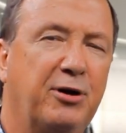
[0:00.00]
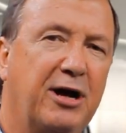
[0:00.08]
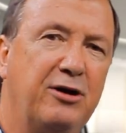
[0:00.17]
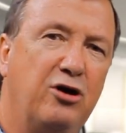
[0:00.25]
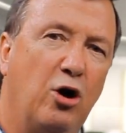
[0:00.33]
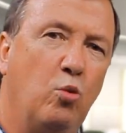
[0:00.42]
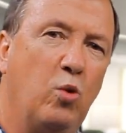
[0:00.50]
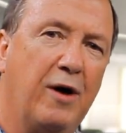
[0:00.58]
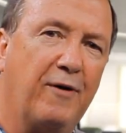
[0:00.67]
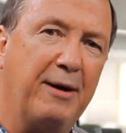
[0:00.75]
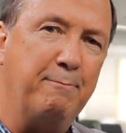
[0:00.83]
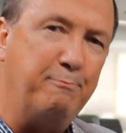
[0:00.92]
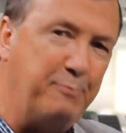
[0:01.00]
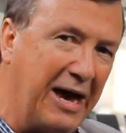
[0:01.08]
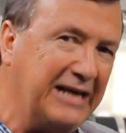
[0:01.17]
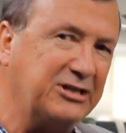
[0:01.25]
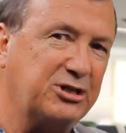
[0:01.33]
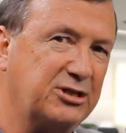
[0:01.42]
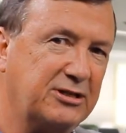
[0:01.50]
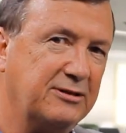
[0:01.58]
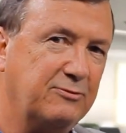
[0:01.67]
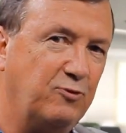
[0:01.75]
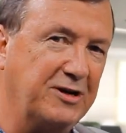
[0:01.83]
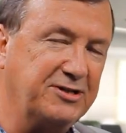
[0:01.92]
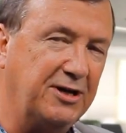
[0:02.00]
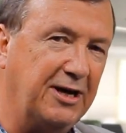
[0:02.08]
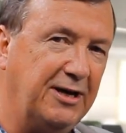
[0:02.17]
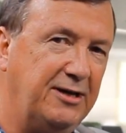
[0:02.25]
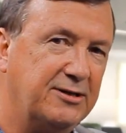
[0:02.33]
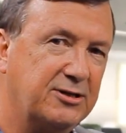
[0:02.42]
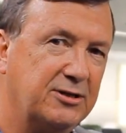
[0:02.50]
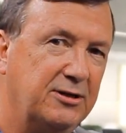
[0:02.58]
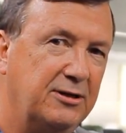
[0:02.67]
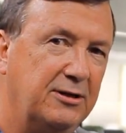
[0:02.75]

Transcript: but I know where I best resonate,